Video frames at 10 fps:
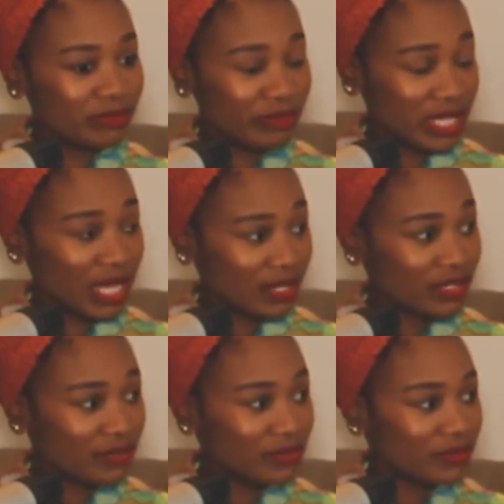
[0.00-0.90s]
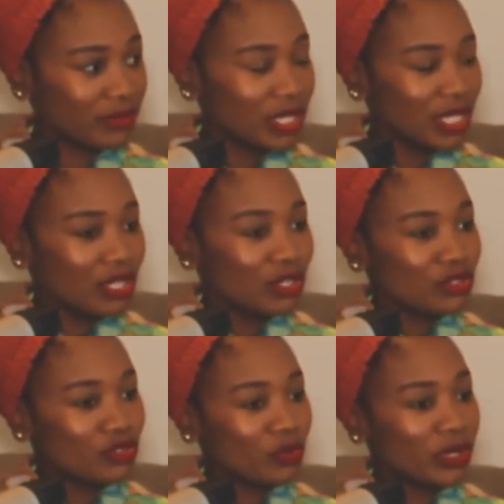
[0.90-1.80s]
being active.
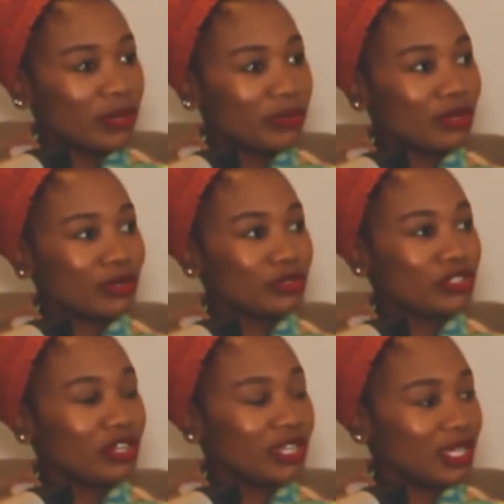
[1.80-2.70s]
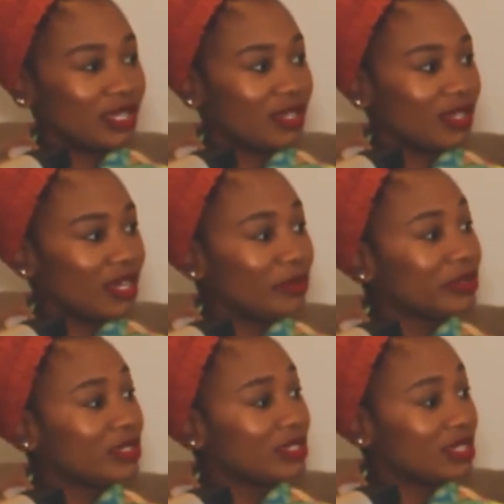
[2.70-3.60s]
So when I would go jogging, I
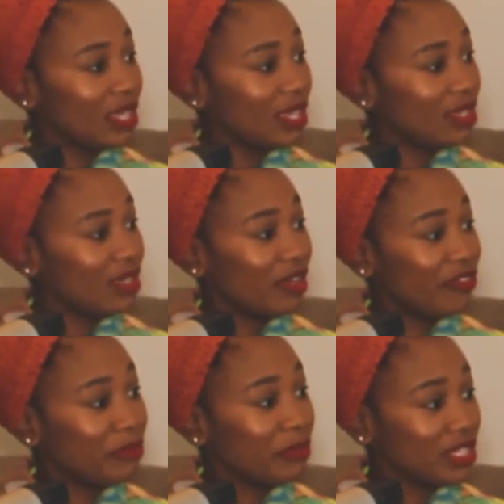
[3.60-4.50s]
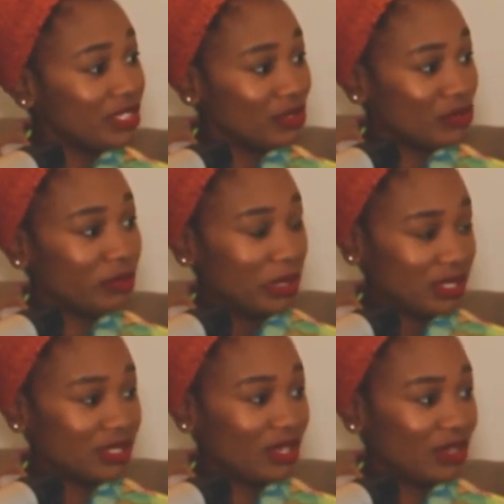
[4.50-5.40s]
would say affirmations to
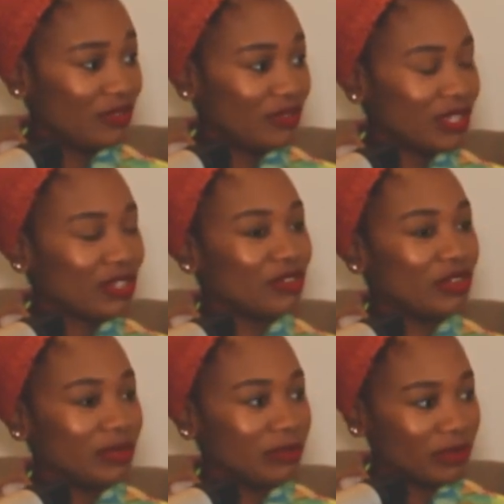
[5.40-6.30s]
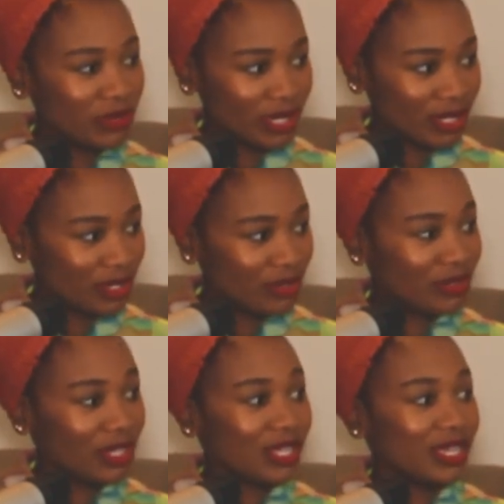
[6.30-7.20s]
myself, like, you're gonna be okay, you're
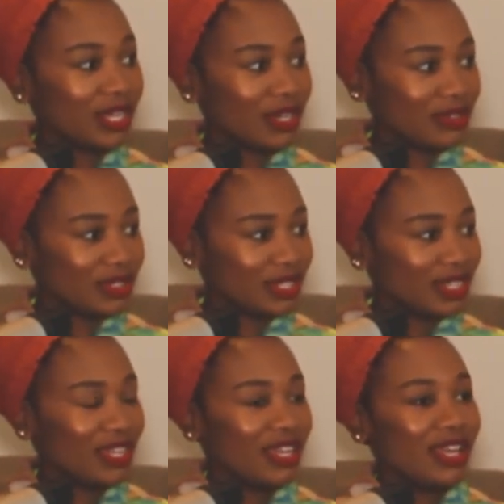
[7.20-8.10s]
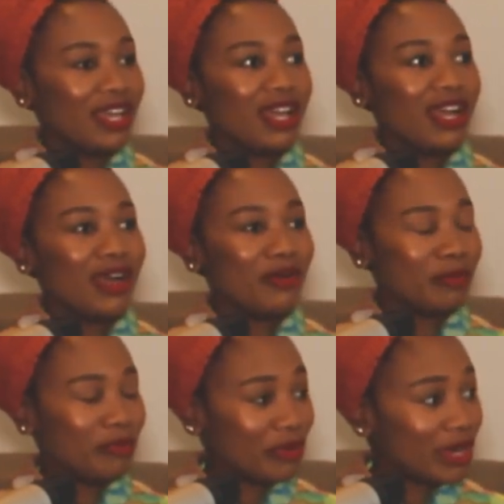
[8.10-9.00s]
gonna get out. I
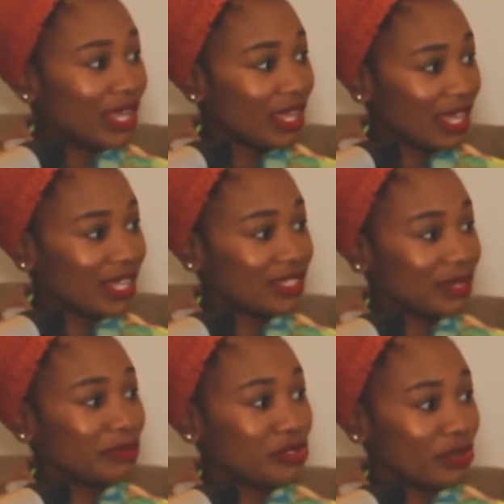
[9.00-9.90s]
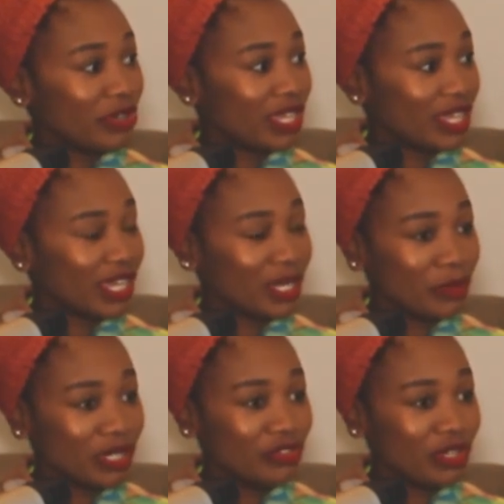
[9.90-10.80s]
would pray as I'm jogging, and I
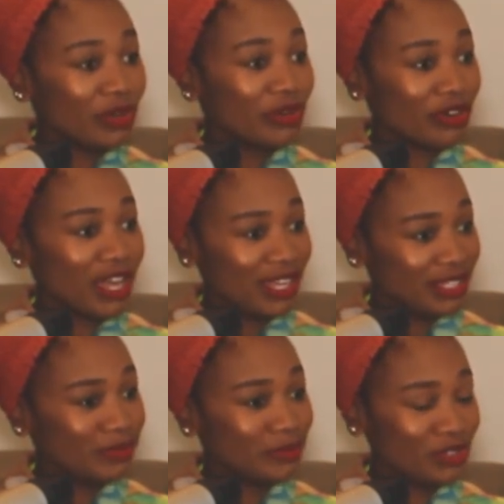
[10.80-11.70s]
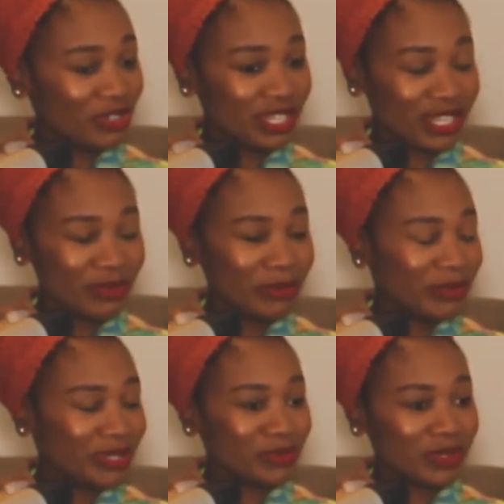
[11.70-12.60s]
would literally cry as I'm jogging. I
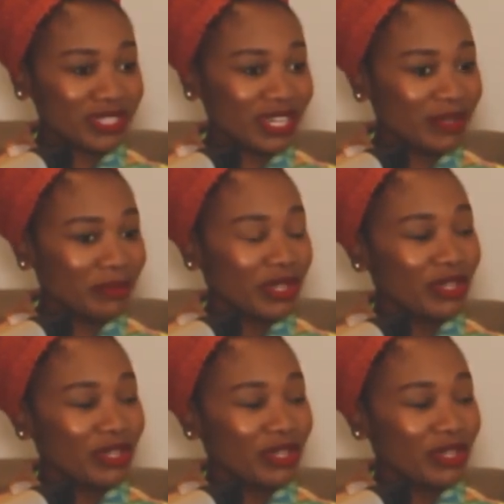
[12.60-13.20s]
remember this one time,